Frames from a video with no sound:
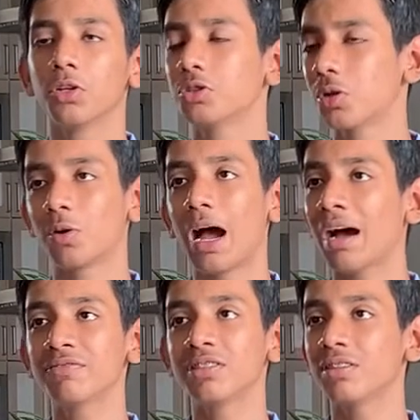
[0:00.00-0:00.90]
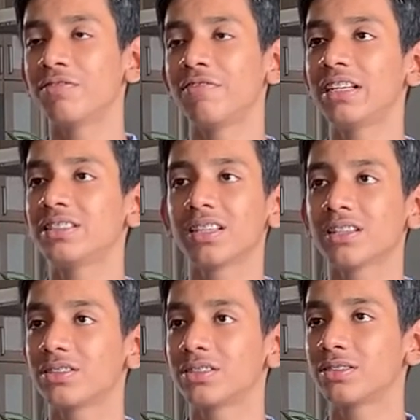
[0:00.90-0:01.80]
So after facing
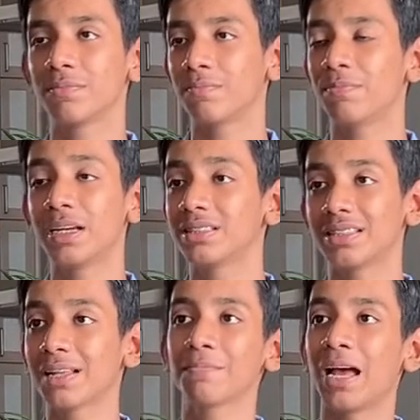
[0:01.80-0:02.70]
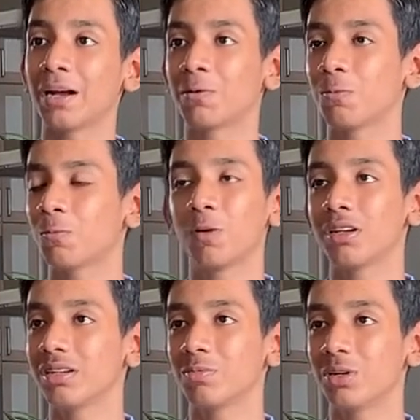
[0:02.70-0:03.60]
this big setback,
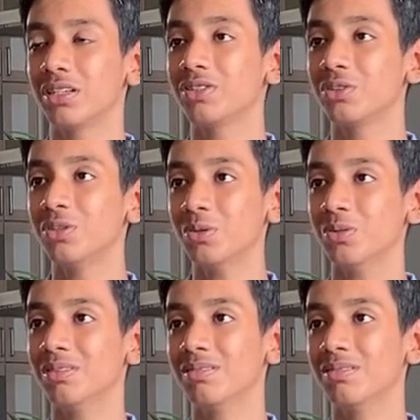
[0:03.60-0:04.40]
what did you do?